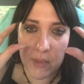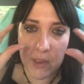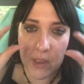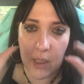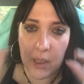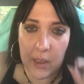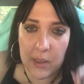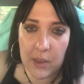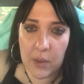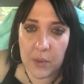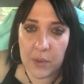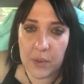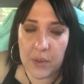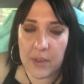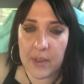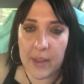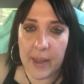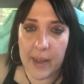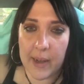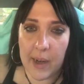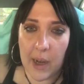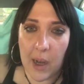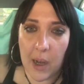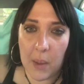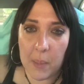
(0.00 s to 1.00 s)
kind of
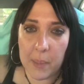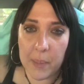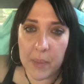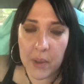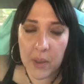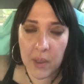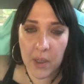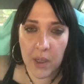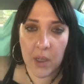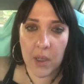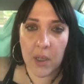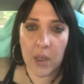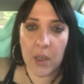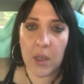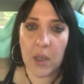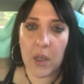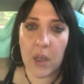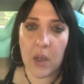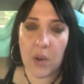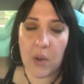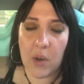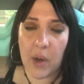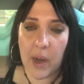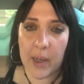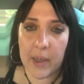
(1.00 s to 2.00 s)
set up
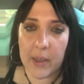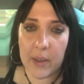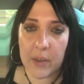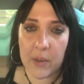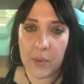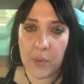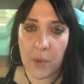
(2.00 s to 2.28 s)
a right